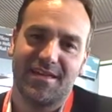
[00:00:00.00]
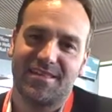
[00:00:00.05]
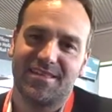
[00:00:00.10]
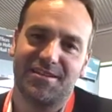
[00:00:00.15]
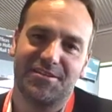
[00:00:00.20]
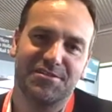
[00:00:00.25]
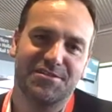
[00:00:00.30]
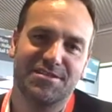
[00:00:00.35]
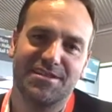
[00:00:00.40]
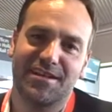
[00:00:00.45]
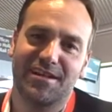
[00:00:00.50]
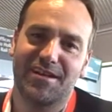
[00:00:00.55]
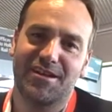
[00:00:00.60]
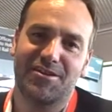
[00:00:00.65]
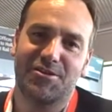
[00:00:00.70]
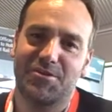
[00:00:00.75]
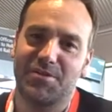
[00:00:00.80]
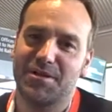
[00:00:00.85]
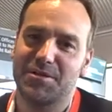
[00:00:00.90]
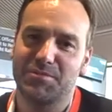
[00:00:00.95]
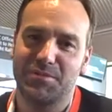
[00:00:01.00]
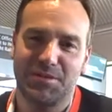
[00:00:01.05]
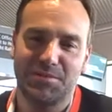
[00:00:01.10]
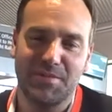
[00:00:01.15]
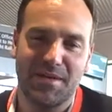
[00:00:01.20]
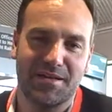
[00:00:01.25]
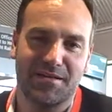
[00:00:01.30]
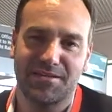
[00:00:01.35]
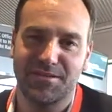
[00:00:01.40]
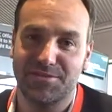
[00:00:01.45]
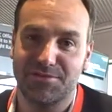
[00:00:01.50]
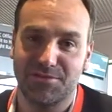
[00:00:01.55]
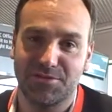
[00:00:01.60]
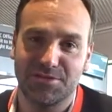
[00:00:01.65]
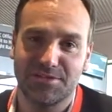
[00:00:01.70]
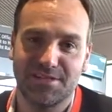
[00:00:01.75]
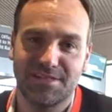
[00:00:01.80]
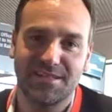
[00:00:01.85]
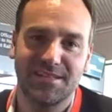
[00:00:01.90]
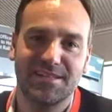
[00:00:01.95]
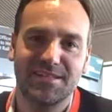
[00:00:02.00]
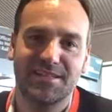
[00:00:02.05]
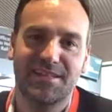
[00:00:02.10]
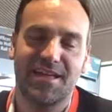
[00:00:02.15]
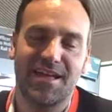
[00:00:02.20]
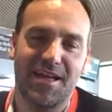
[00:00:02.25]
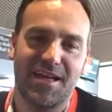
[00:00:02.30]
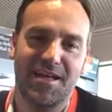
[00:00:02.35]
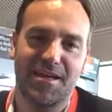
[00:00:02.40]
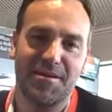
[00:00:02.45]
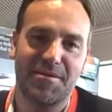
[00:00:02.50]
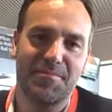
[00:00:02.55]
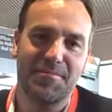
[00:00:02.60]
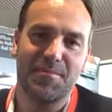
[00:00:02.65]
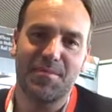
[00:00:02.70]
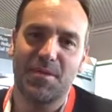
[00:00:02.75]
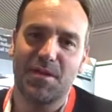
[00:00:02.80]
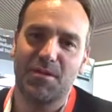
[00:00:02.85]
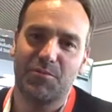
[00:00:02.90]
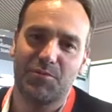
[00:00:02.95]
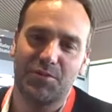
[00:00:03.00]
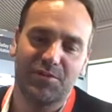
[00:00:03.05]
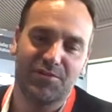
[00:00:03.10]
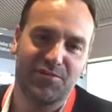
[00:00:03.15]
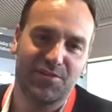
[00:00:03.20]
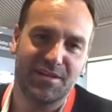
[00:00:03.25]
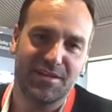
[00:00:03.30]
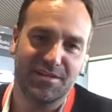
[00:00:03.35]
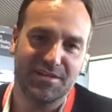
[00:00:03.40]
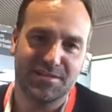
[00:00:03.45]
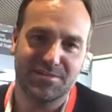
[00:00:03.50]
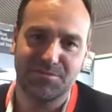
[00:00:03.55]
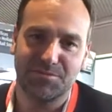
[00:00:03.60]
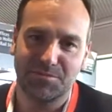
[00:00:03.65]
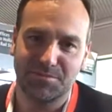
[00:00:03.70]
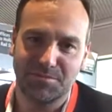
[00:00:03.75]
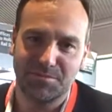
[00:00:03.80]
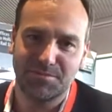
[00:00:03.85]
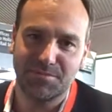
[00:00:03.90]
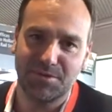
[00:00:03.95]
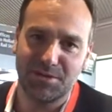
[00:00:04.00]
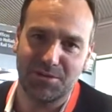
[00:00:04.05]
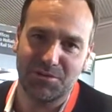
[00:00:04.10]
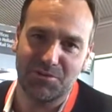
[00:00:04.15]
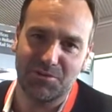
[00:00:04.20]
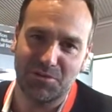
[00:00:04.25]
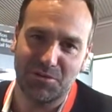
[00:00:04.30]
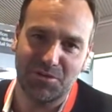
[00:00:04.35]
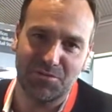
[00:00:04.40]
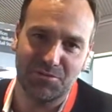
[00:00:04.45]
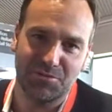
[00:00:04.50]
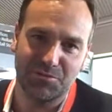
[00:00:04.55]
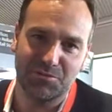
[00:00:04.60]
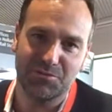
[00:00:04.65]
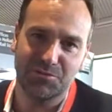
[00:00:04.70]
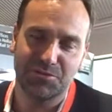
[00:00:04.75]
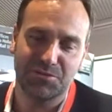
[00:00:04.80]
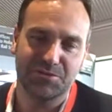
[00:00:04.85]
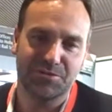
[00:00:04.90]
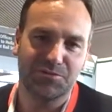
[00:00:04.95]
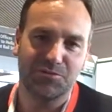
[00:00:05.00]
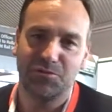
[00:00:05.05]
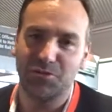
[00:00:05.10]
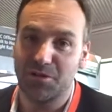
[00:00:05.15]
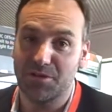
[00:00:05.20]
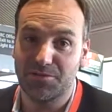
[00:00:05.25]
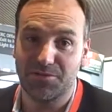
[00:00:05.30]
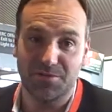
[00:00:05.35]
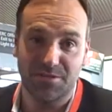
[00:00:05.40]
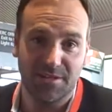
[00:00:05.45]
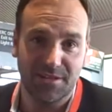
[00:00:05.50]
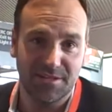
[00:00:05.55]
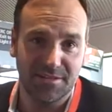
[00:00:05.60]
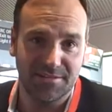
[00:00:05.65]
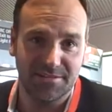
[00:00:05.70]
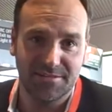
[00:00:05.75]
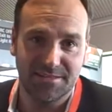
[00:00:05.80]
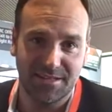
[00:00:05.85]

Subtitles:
There is an incredible amount of diversity with vendors from all over the world and all over the